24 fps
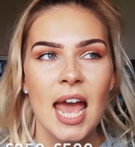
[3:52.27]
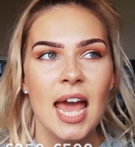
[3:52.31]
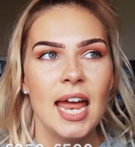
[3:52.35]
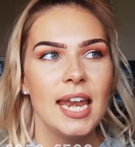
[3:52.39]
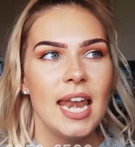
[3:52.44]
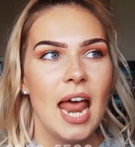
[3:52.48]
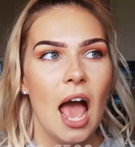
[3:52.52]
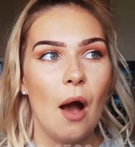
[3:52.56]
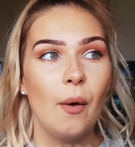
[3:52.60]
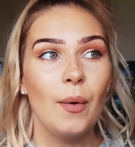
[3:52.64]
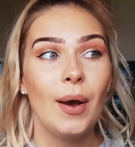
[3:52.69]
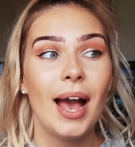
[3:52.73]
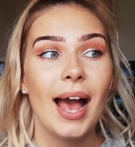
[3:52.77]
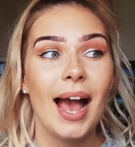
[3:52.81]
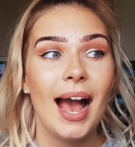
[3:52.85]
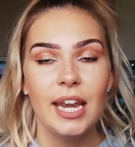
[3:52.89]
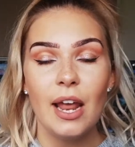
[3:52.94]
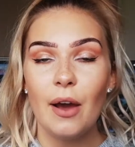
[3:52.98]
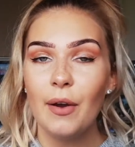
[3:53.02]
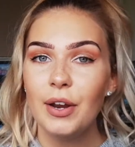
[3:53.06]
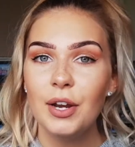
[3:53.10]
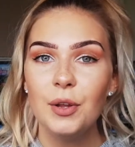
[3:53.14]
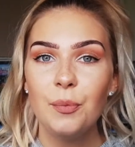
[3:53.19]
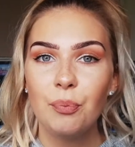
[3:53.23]
Now
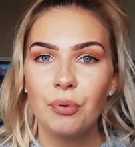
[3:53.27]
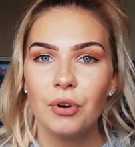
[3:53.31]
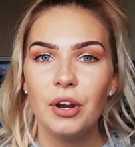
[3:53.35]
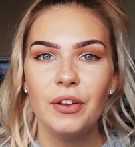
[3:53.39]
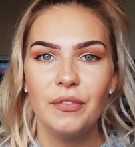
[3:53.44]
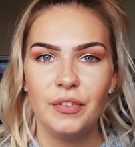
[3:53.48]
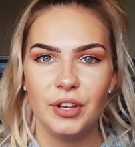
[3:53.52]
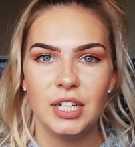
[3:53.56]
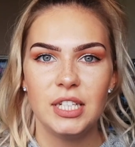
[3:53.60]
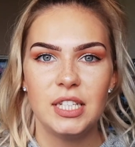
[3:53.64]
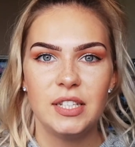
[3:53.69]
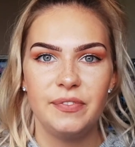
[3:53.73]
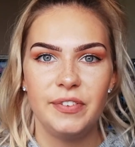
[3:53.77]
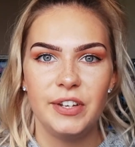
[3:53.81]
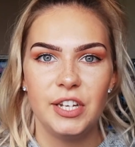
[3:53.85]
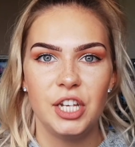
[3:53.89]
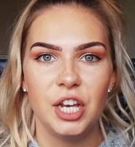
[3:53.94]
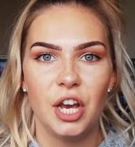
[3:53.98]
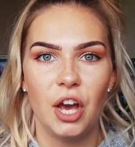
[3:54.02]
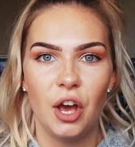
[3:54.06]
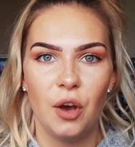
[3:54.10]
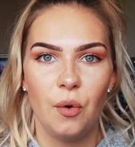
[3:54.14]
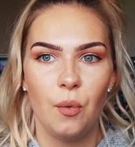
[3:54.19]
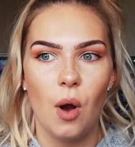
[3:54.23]
in a previous
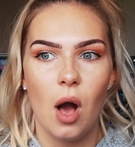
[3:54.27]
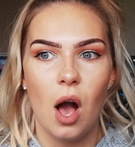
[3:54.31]
video,